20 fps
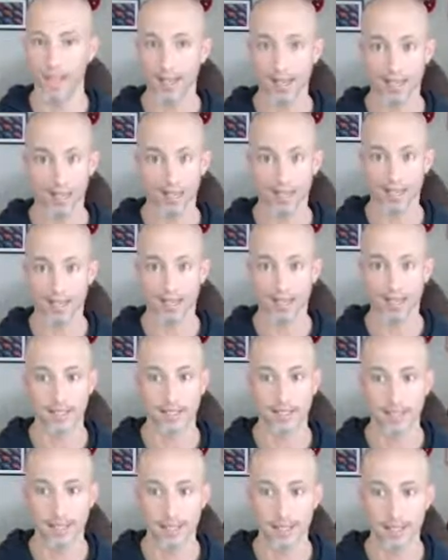have taken
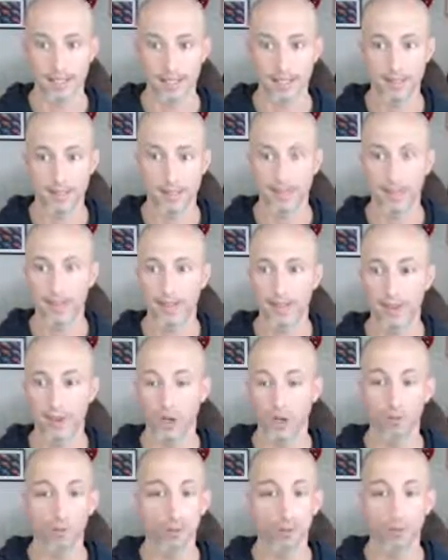psych meds, you
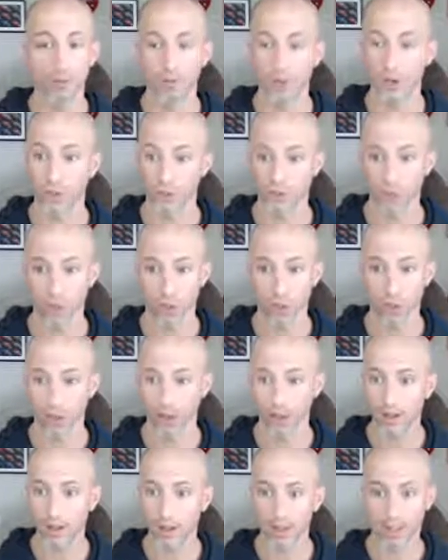know, maybe for a short
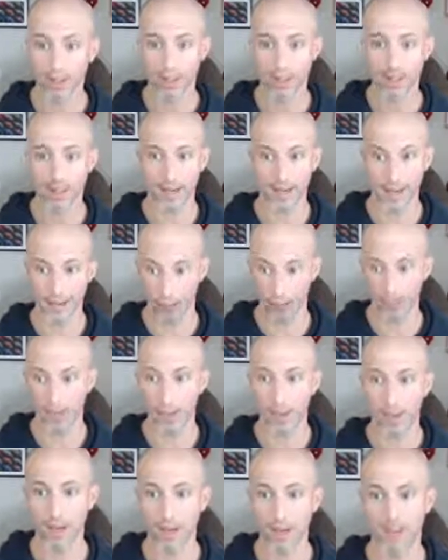while, and that helped
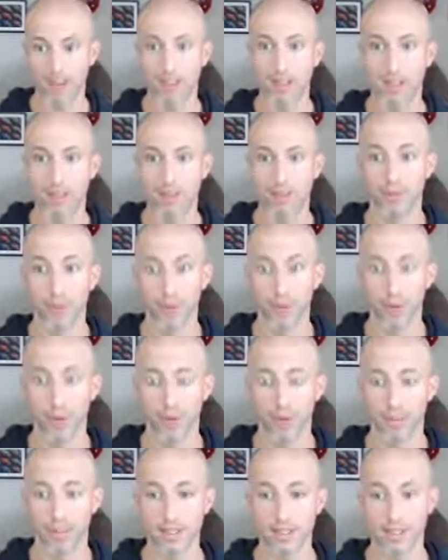them out to get through the
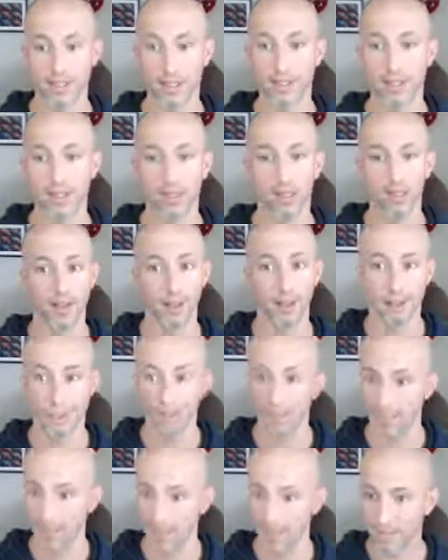crisis.
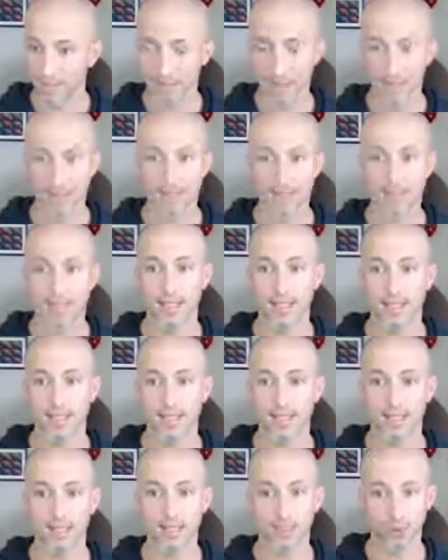If that's the
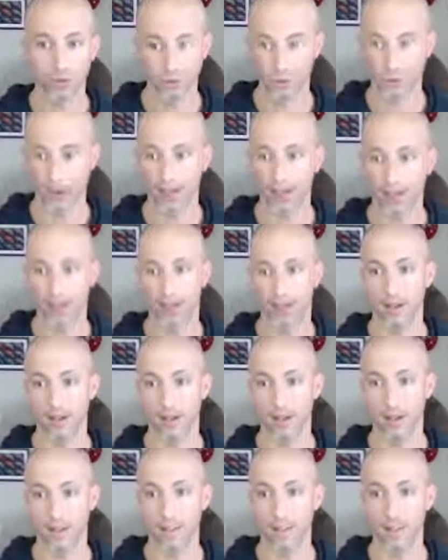case, great.
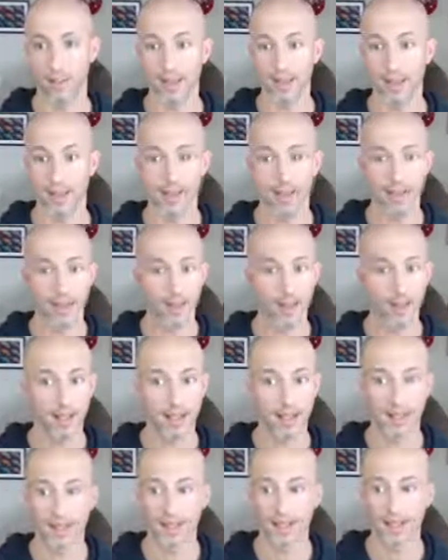And
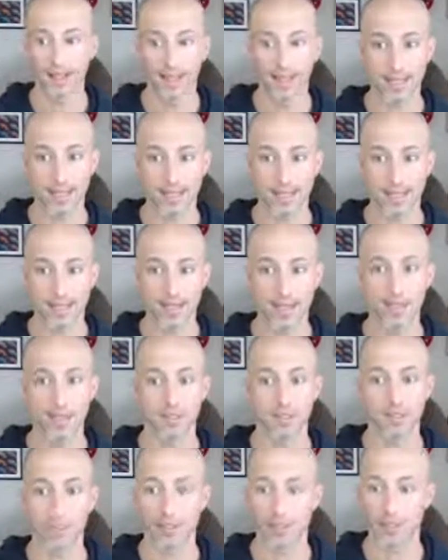like I said, if
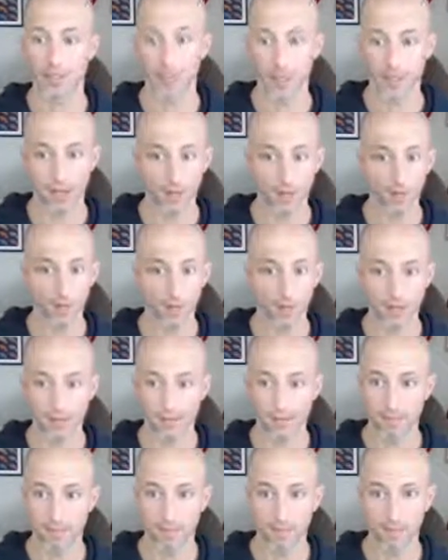somebody's been on
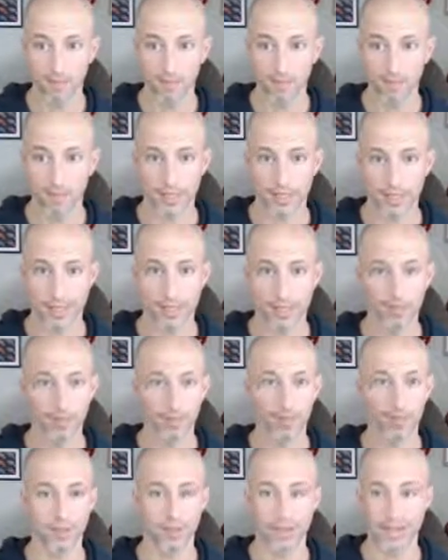drugs like that
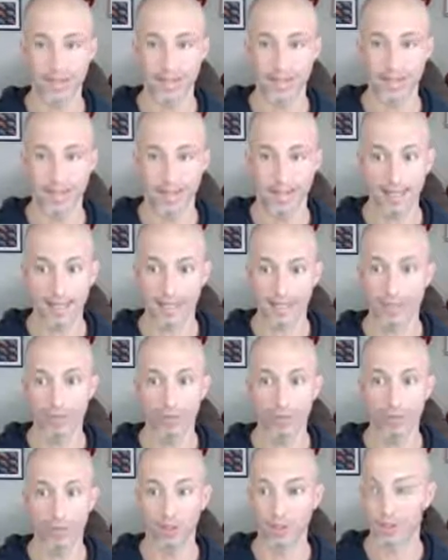for, say, a decade and
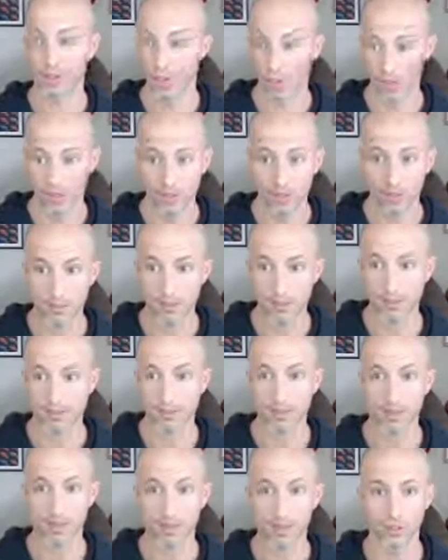they're feeling awesome and
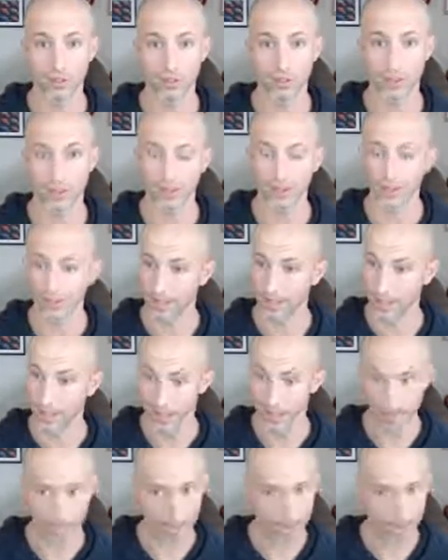everything's great, then